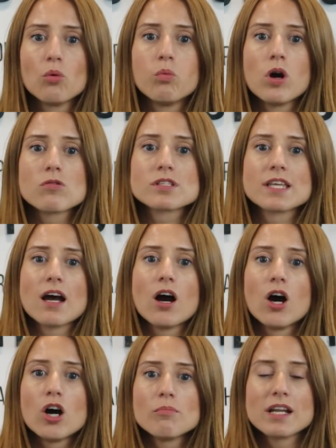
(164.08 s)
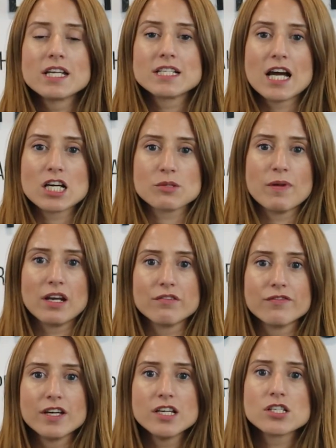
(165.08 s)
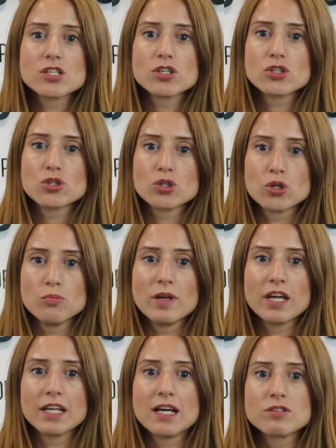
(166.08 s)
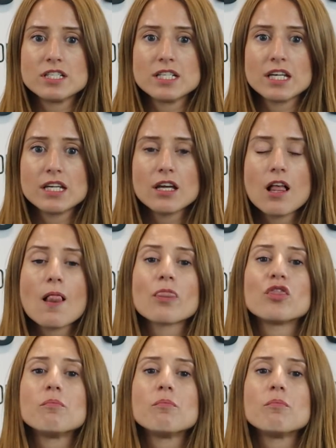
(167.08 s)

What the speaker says: Whilst there are many tax benefits to being an LTD,